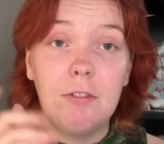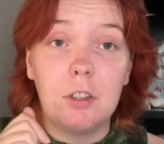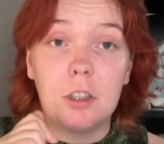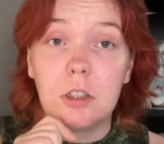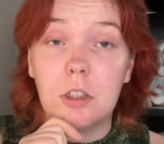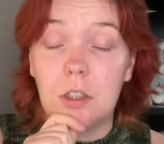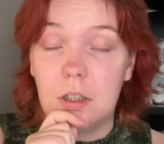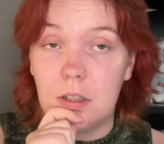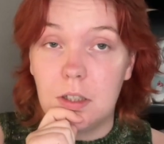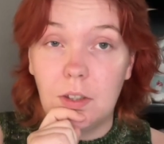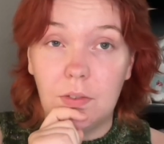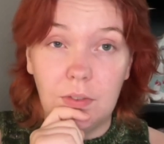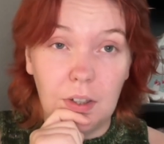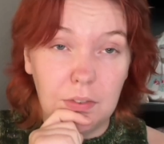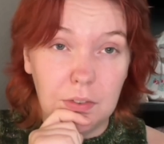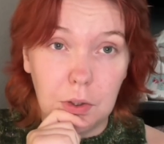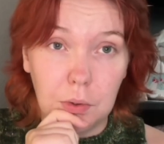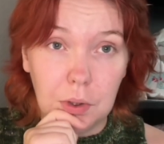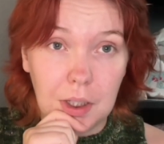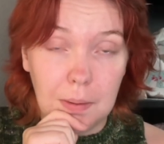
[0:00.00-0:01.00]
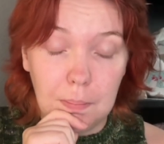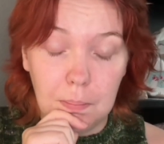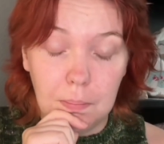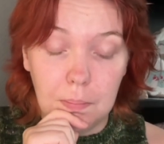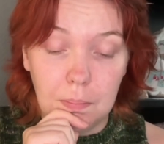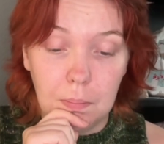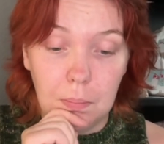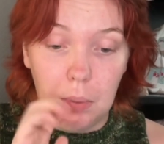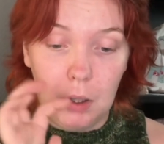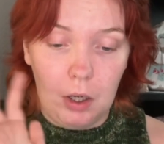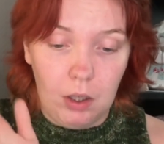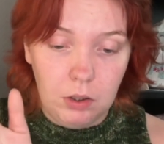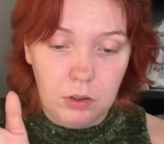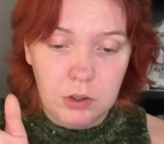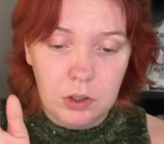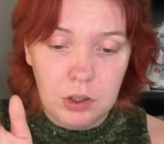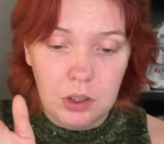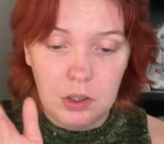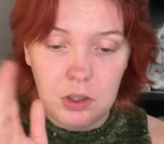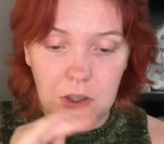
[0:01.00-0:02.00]
were just 50-gram
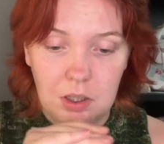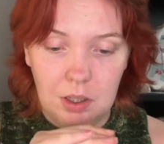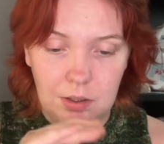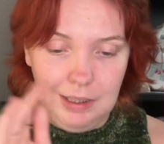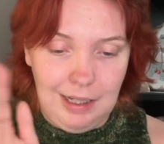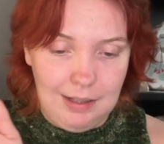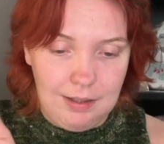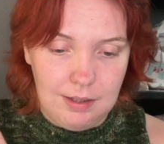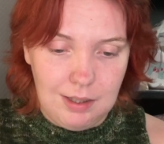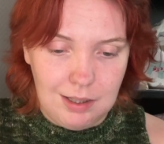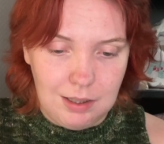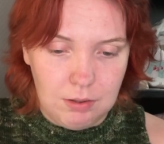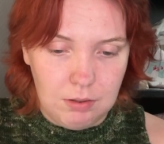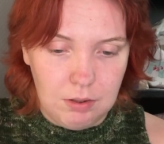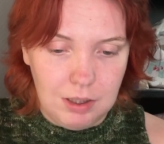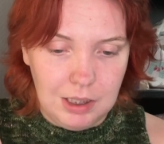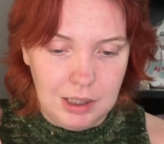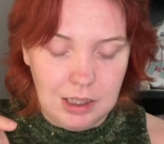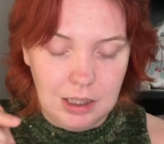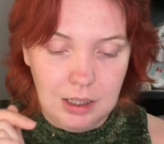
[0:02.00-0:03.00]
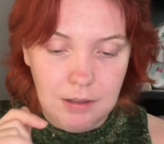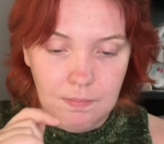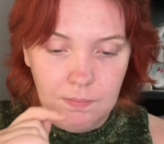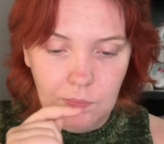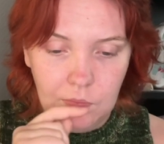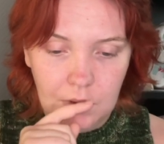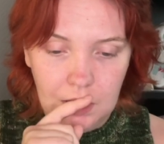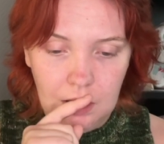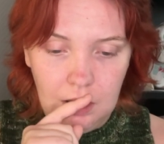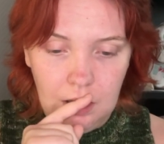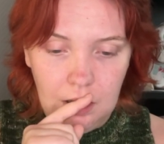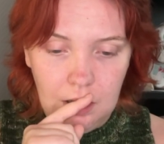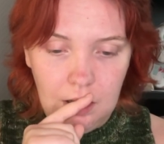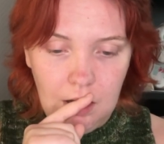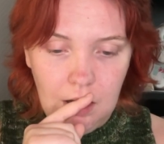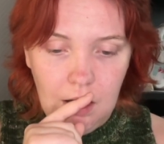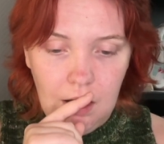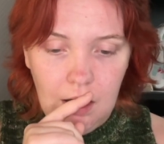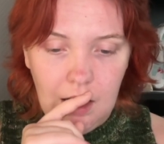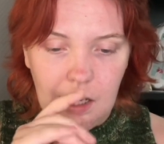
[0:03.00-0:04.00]
balls, so that's the reason.
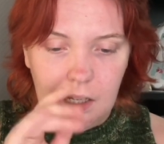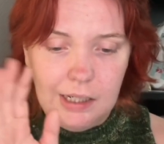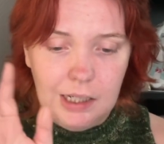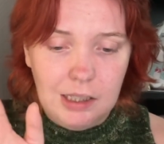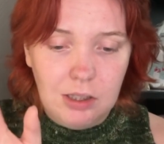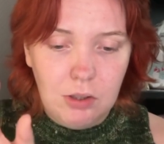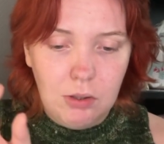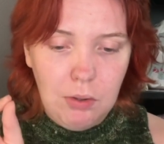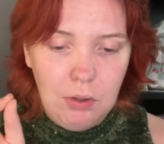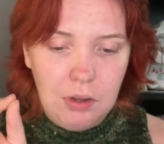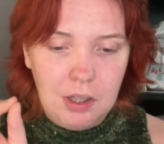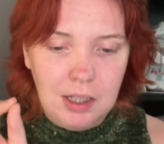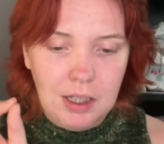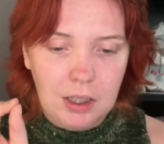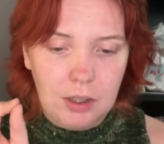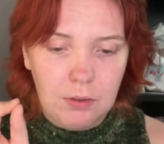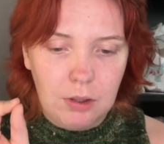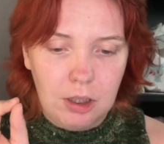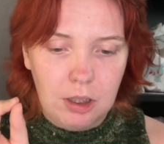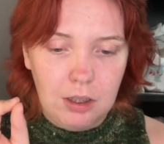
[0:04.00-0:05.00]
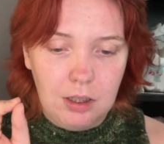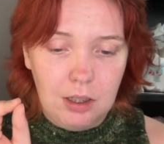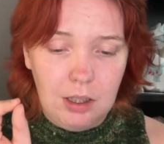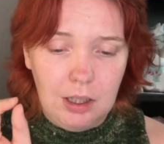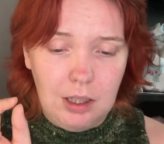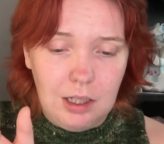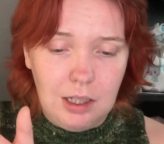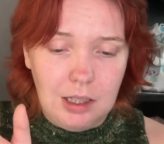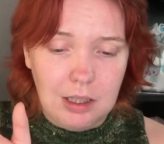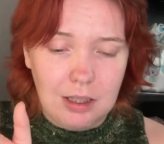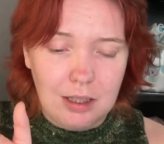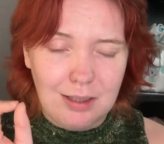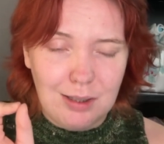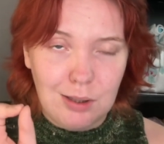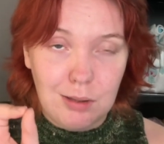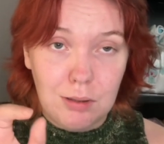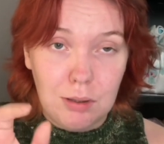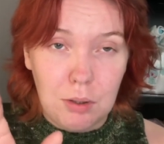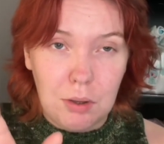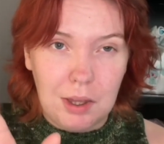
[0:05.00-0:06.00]
And I do think it is
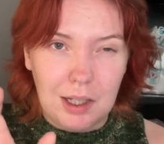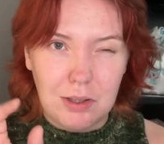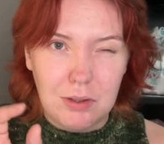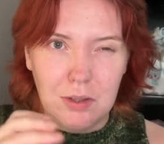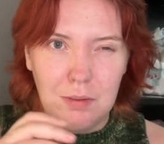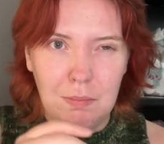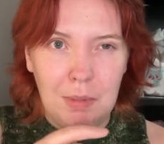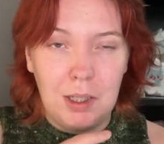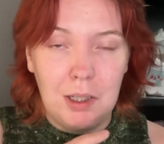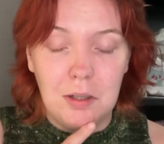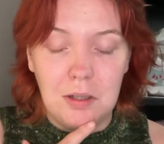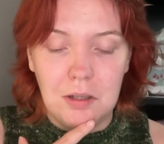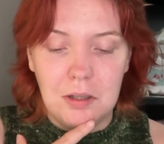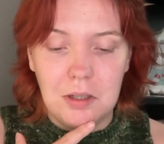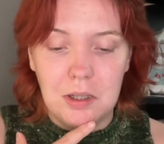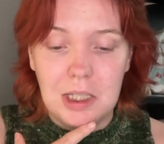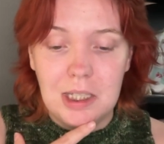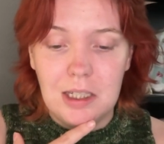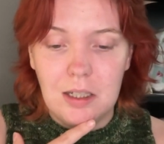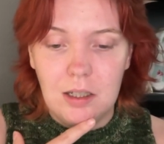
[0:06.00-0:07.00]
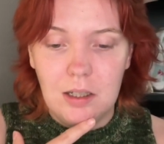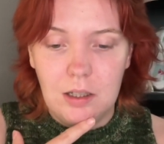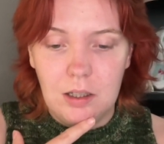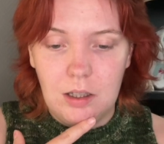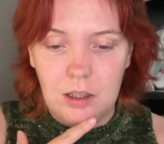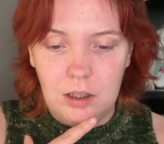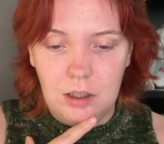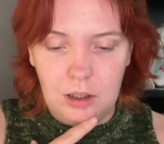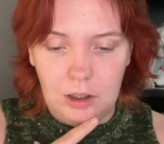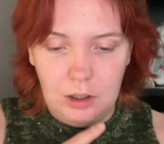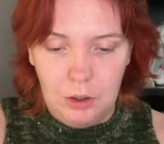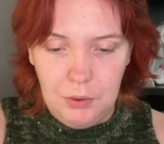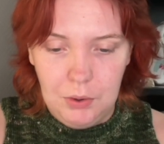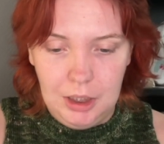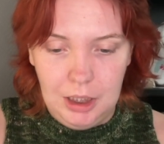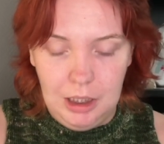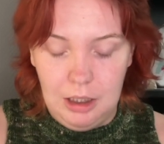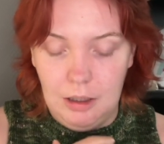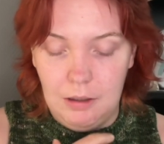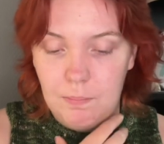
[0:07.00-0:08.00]
2,000 meters going
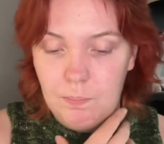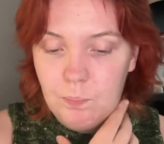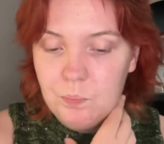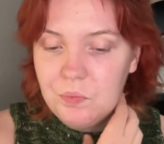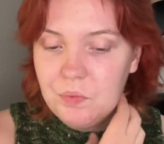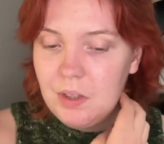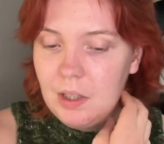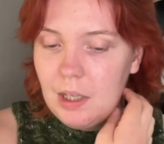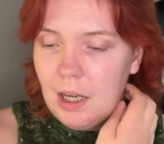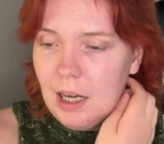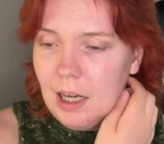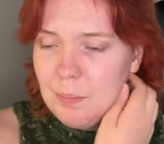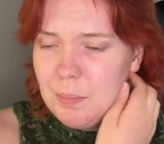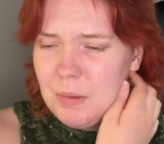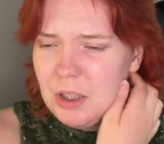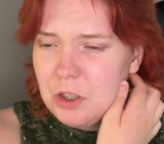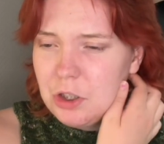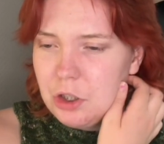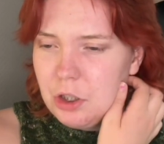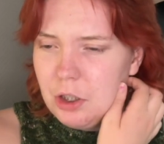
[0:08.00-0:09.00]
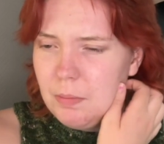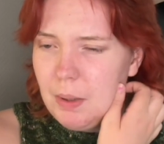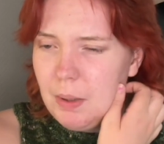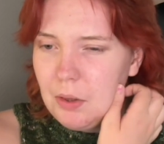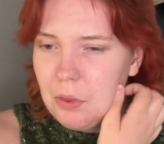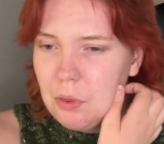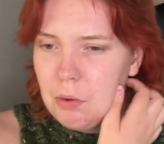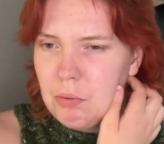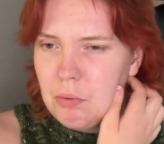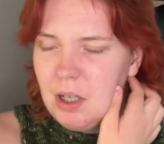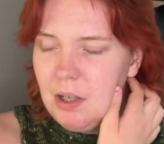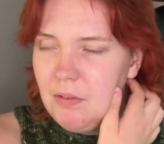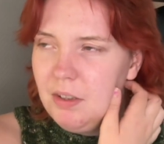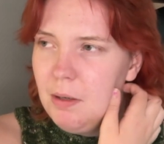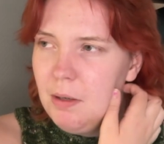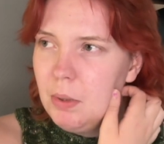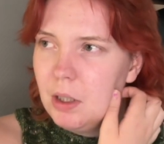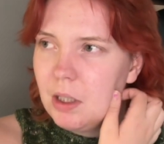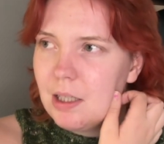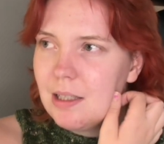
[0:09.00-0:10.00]
in. I'm not sure about 3 of them
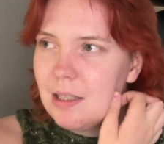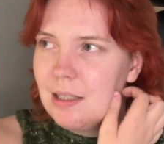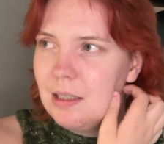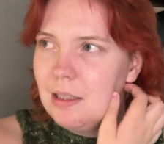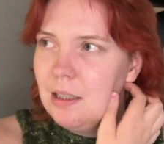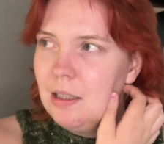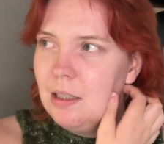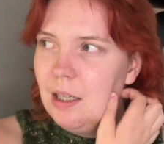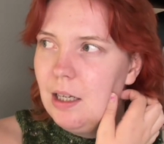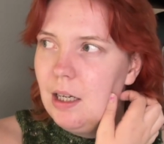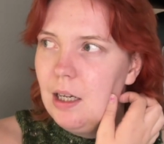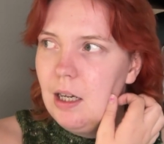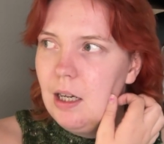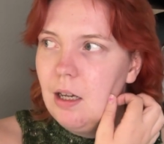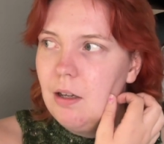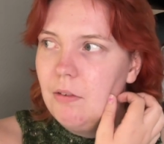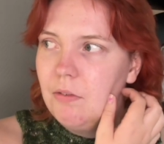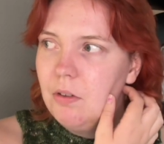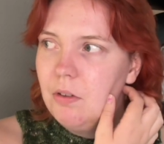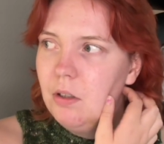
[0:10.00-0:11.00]
because they didn't have